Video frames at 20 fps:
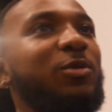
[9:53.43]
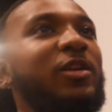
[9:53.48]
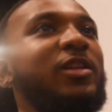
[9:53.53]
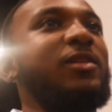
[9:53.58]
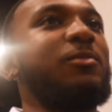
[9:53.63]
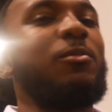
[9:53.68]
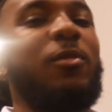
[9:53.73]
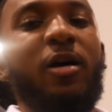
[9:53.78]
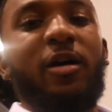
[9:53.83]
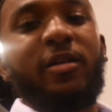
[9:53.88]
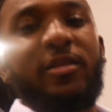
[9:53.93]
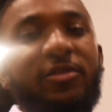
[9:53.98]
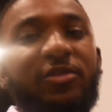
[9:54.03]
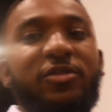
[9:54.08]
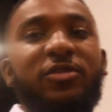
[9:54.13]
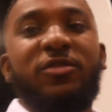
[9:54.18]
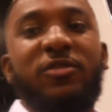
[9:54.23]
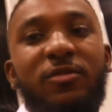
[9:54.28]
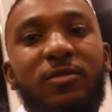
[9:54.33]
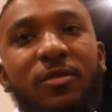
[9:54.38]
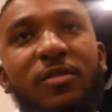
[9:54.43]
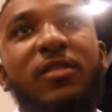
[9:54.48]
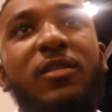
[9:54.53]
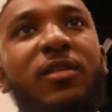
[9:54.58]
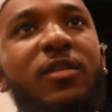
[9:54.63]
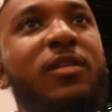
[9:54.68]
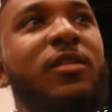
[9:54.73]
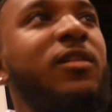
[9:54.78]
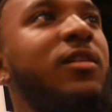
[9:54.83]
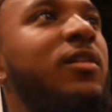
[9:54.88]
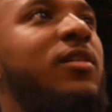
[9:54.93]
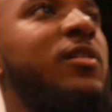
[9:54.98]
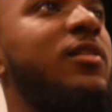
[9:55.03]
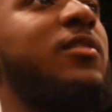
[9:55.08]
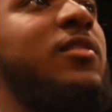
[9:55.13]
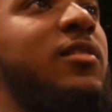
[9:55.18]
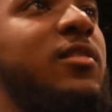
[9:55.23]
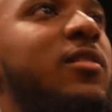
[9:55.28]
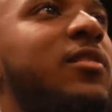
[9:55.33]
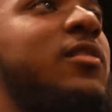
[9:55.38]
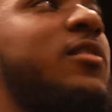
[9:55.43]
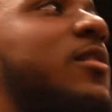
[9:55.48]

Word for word: pretty much MTV Crib.